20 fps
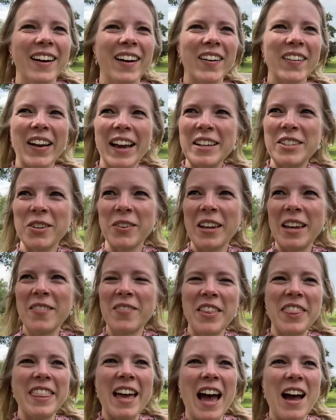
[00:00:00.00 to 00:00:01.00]
Okay, so
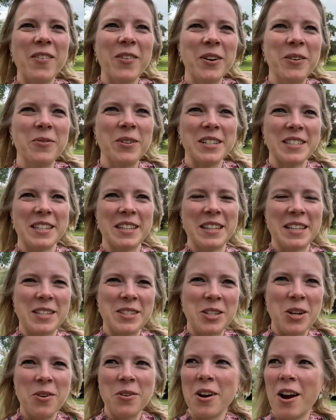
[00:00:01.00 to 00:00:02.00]
even that one wasn't the
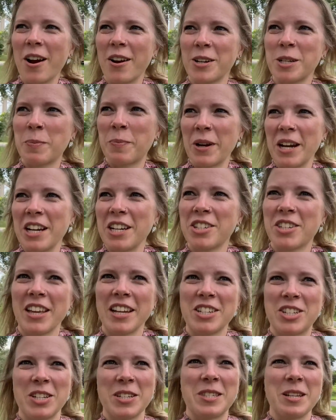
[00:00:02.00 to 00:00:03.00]
Stone Arch Bridge.
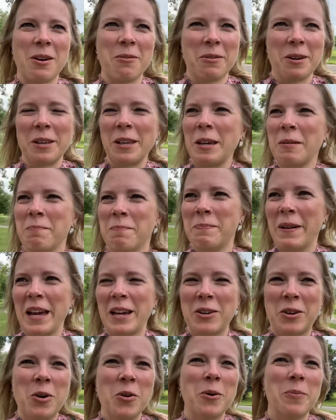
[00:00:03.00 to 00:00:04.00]
That's just a really
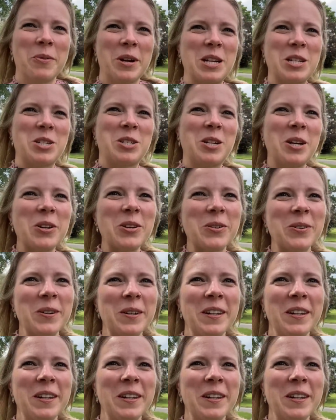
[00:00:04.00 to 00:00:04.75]
big, cool bridge too.